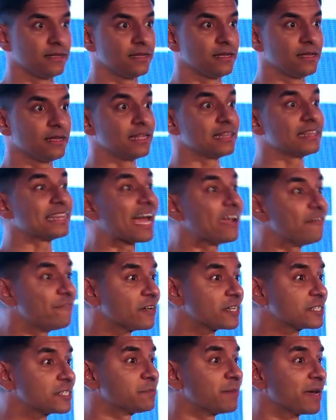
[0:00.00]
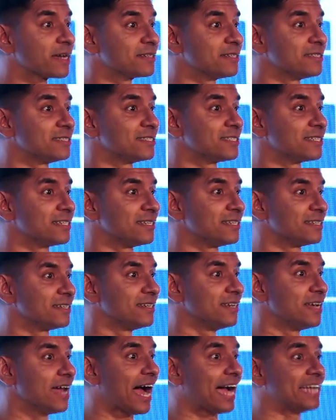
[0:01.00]
life expectancy.
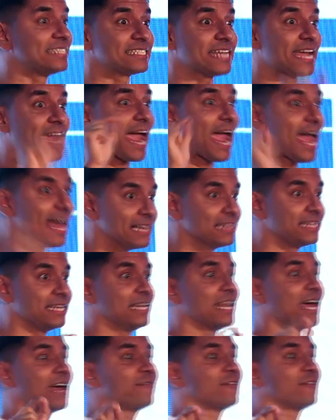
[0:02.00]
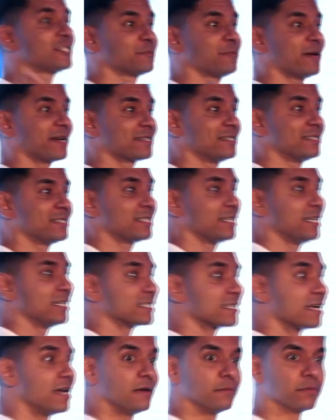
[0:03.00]
I say healthy life expectancy is
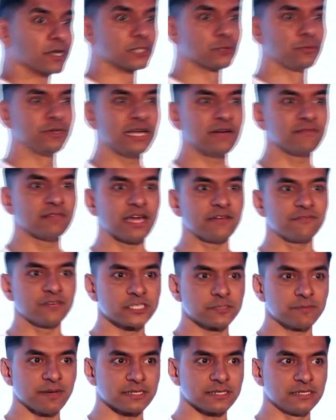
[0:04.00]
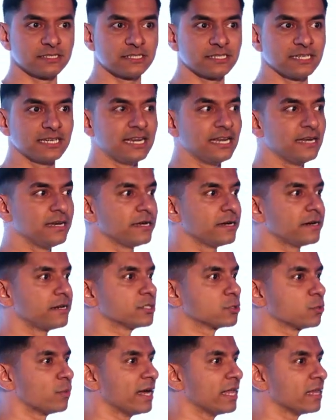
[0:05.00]
because we have life expectancy in India
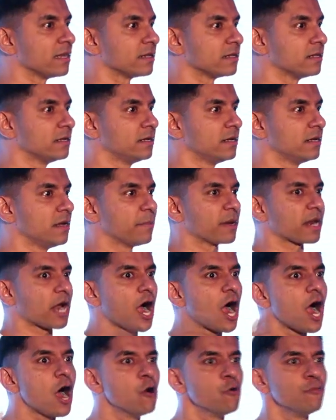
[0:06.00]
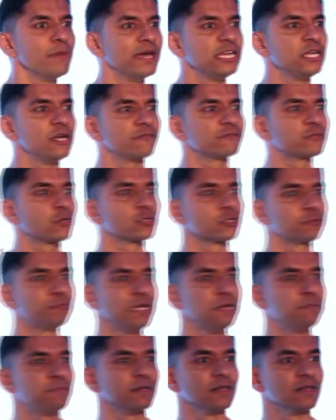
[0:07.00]
as well. But how many of those
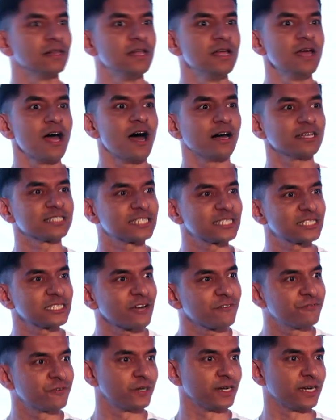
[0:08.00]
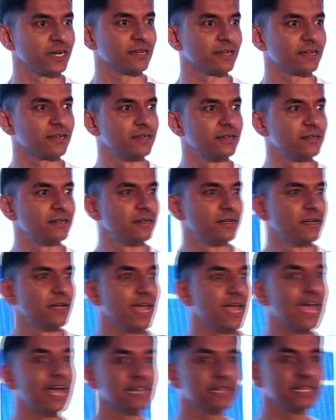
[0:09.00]
people are suffering?
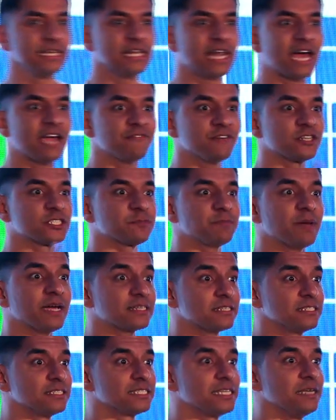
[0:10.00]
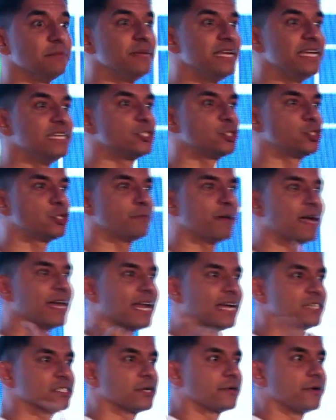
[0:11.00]
Healthy life expectancy means Japan
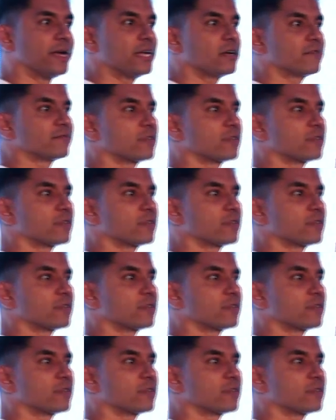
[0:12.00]
has the rate of the